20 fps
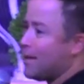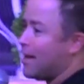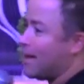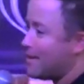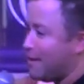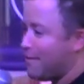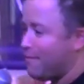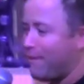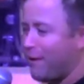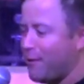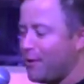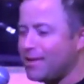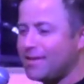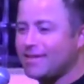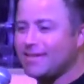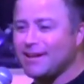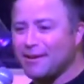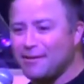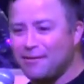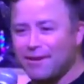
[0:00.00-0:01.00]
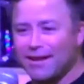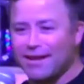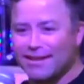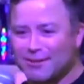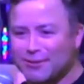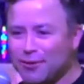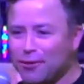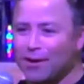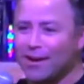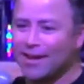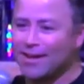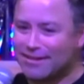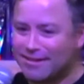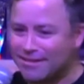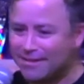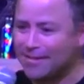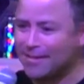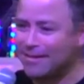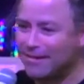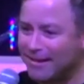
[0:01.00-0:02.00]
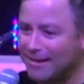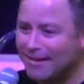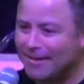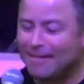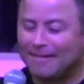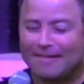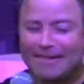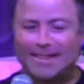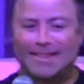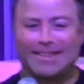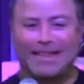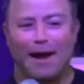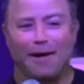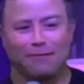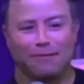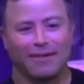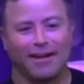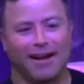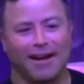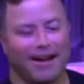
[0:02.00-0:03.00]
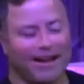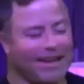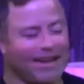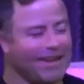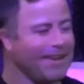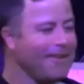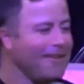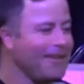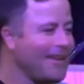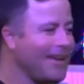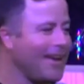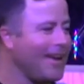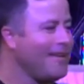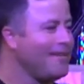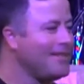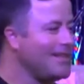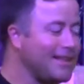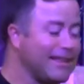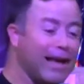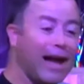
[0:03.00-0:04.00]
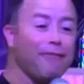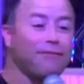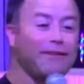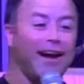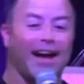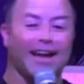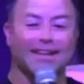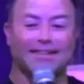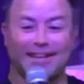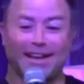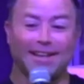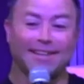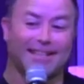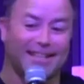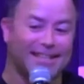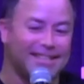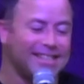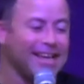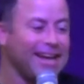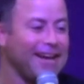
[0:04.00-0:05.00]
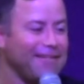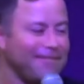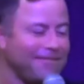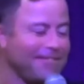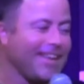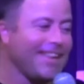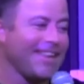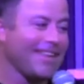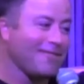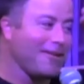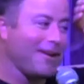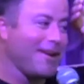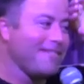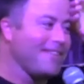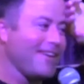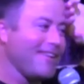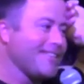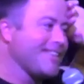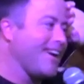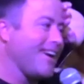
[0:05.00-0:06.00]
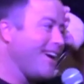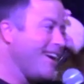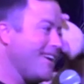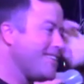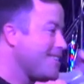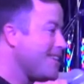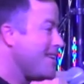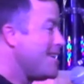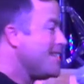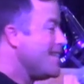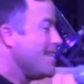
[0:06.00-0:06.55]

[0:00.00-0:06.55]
Like, he's a very serious, solid, tough guy, okay. The tough guy says he's tough. Okay, he's one of those guys.